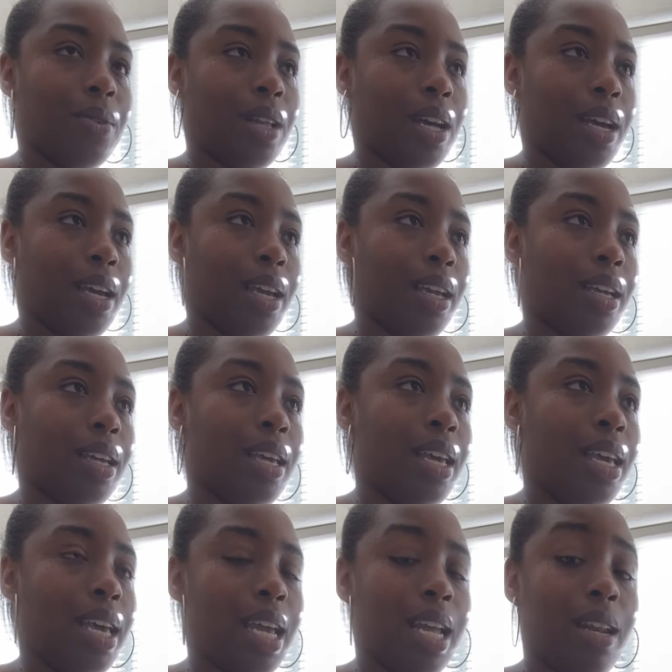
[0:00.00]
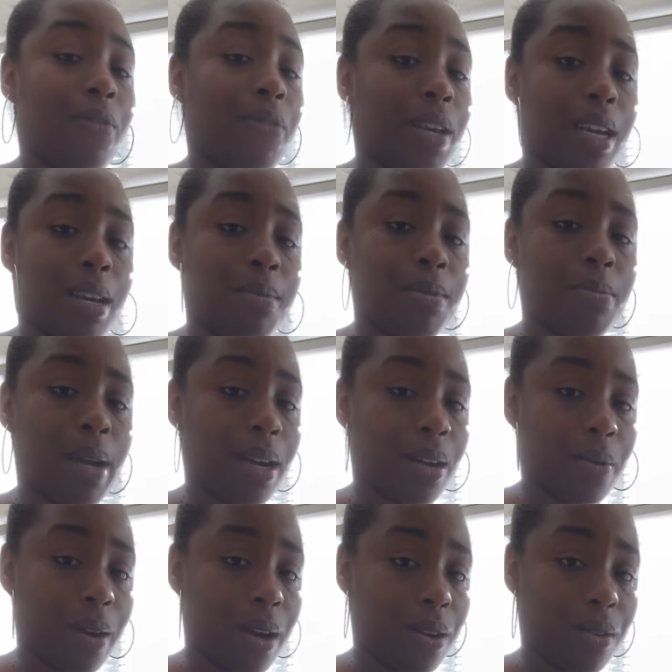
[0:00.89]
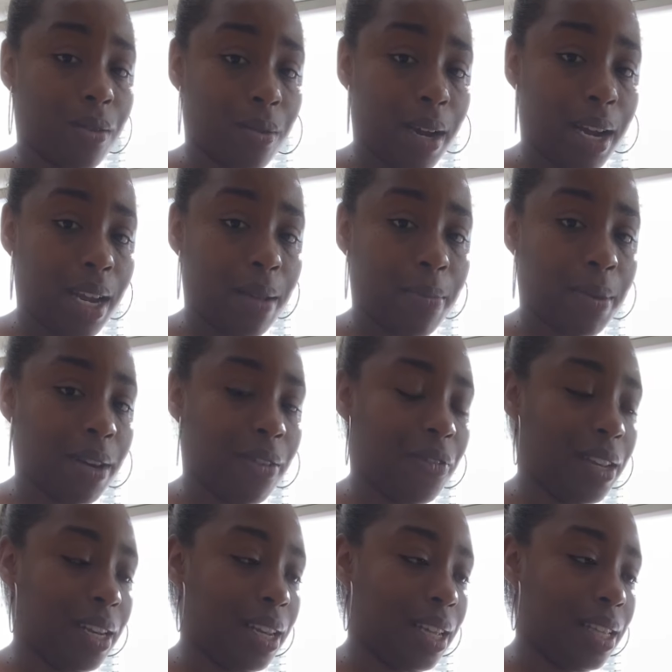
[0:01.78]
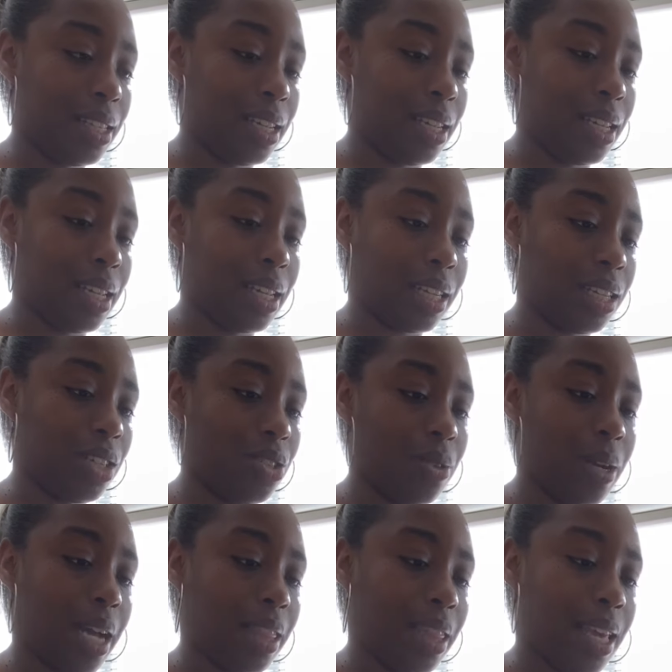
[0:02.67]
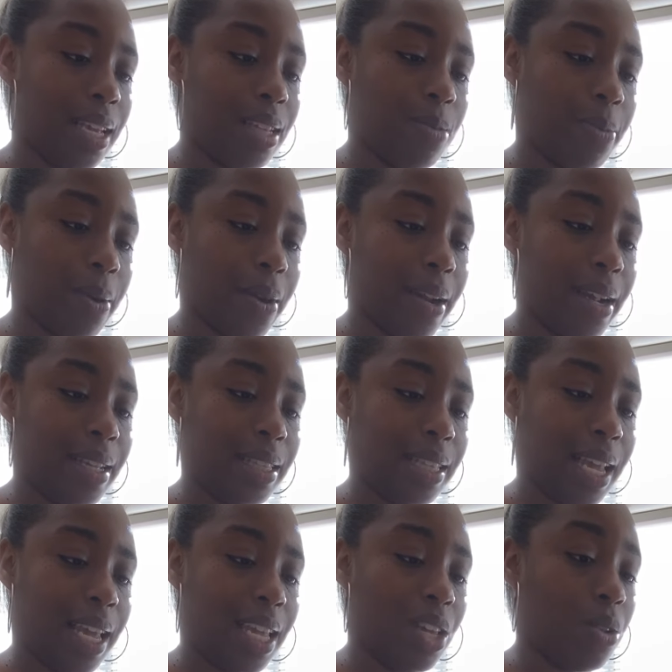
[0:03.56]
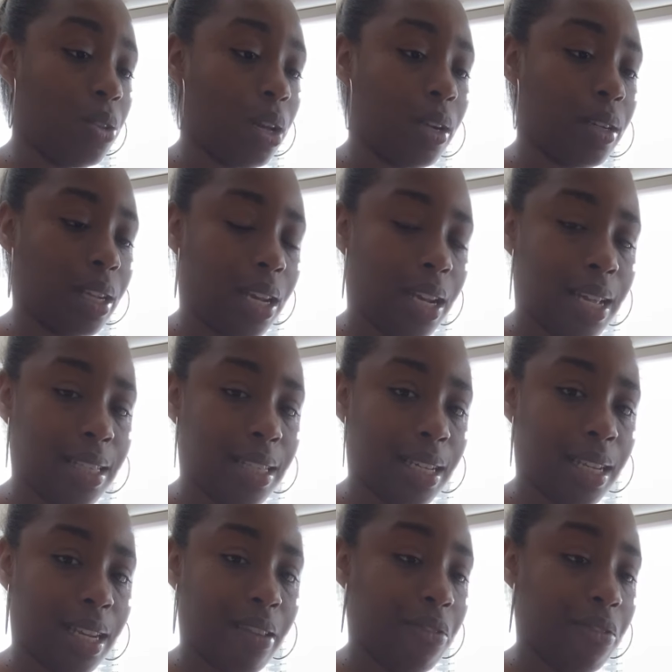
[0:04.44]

Like, and if it comes back around, great. But if it doesn't, at least you got the experience and you learned the lesson.